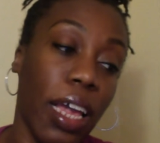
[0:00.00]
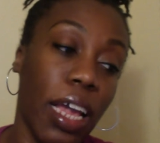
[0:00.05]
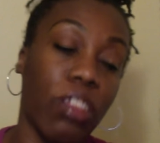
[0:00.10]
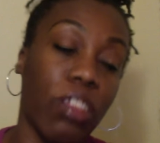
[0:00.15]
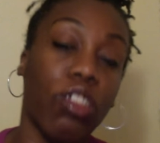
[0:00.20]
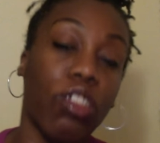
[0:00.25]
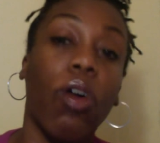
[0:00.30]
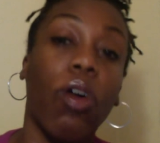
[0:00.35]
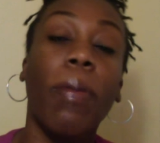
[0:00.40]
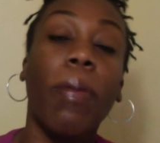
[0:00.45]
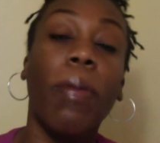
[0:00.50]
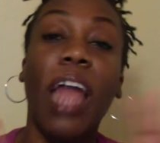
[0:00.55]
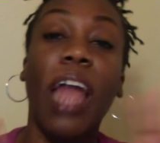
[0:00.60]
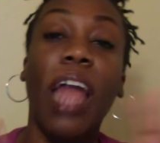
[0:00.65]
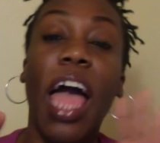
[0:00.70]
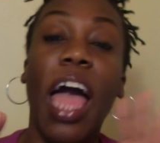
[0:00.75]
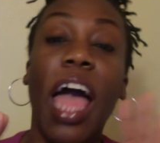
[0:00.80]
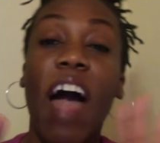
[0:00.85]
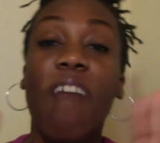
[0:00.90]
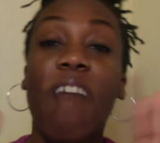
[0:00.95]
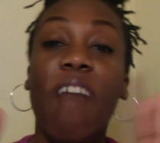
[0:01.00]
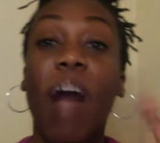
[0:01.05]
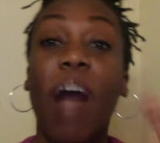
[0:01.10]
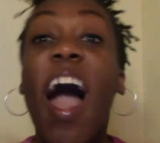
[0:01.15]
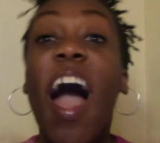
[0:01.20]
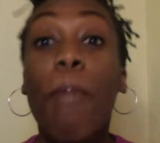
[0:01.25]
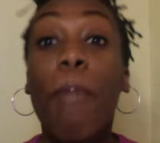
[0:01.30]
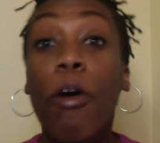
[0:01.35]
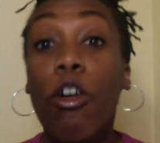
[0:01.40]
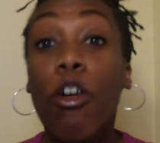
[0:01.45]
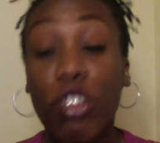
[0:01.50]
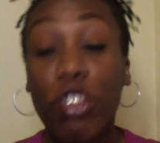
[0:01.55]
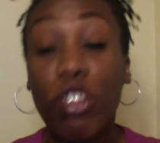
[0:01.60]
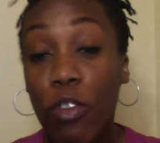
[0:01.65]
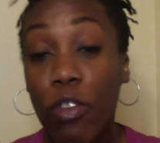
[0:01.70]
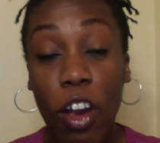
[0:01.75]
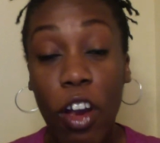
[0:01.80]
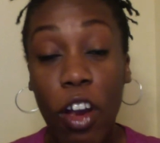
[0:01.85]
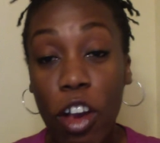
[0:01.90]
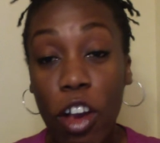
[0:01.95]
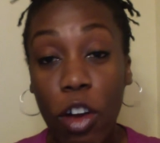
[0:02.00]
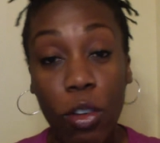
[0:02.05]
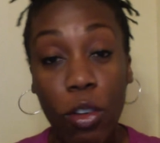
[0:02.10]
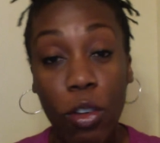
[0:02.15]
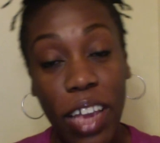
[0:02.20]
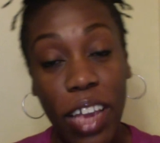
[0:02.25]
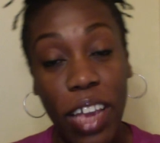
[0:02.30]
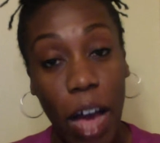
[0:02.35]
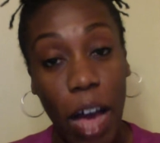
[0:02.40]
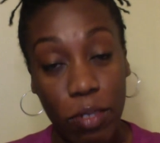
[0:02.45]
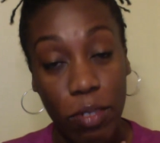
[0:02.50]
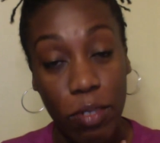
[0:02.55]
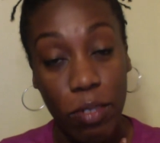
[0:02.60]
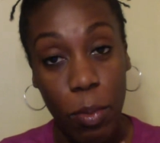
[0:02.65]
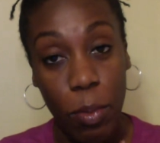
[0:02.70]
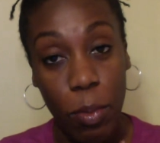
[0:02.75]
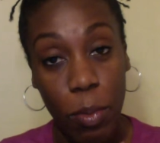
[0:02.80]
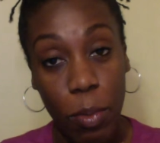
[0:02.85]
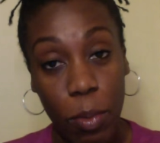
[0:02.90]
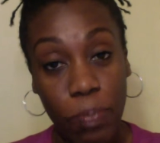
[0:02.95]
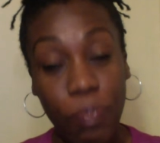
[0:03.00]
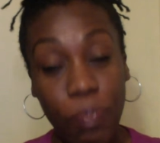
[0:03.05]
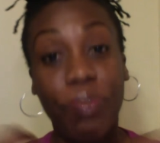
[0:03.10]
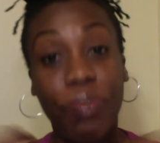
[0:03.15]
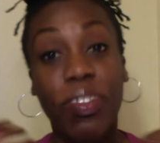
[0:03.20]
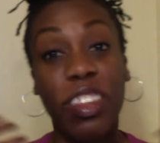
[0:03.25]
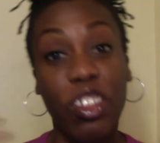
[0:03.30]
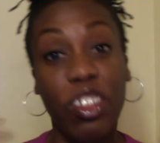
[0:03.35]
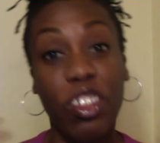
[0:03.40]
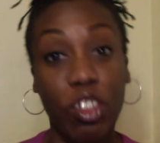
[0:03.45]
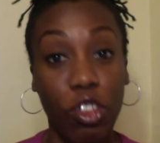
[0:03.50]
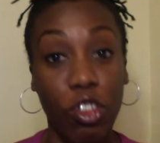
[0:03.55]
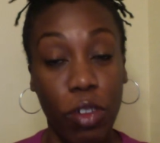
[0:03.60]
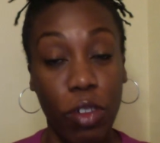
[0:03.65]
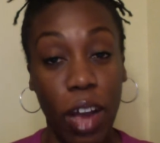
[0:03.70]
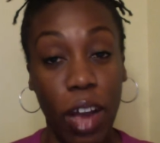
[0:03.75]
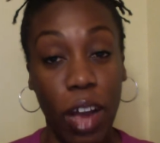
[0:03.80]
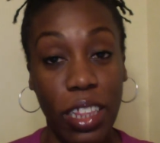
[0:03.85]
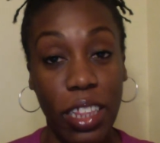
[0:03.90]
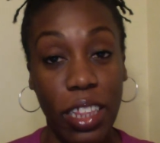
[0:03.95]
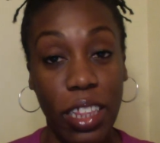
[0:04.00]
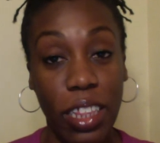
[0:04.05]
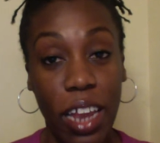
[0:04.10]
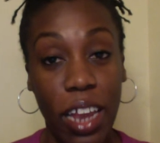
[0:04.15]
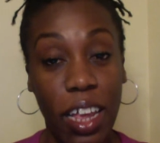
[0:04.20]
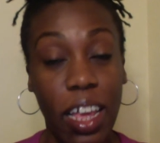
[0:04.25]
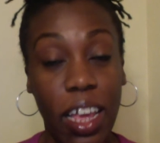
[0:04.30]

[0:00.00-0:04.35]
So I'm going to have my personal very own accountant come on and teach you guys that.